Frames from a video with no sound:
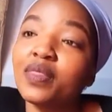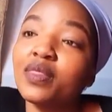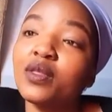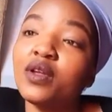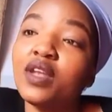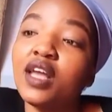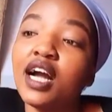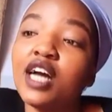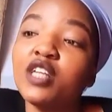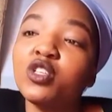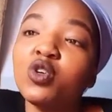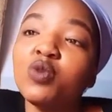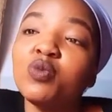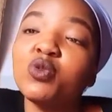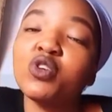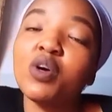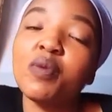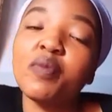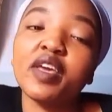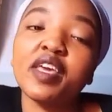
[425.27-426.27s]
nonanga tu
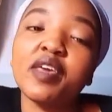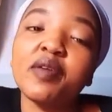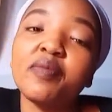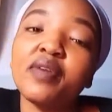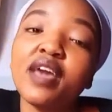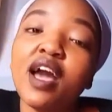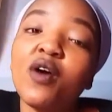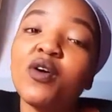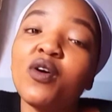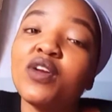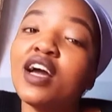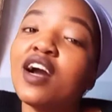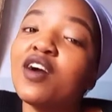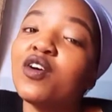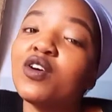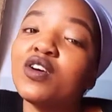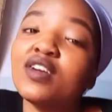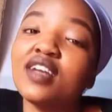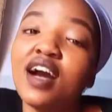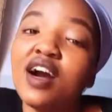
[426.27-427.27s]
mtu amekimbia on a
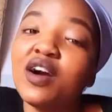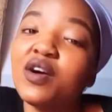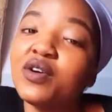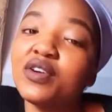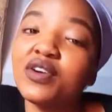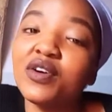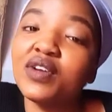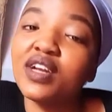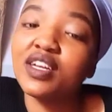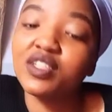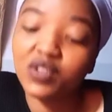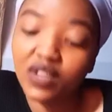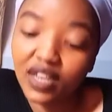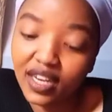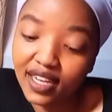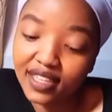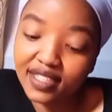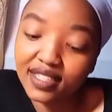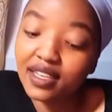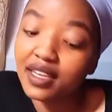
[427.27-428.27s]
corner or on a toilet,